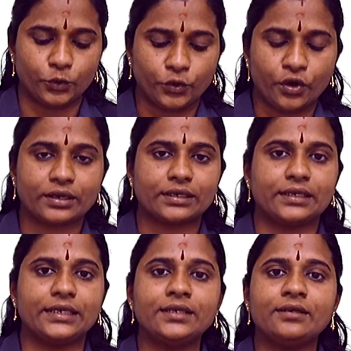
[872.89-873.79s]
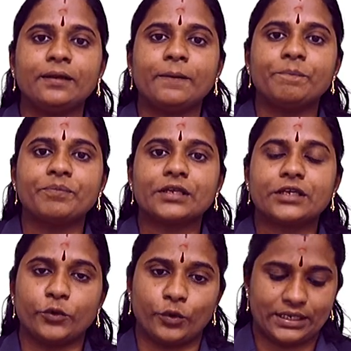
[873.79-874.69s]
New York in
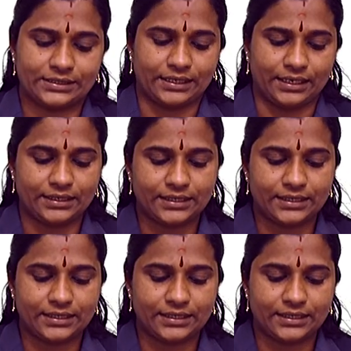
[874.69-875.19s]
USA.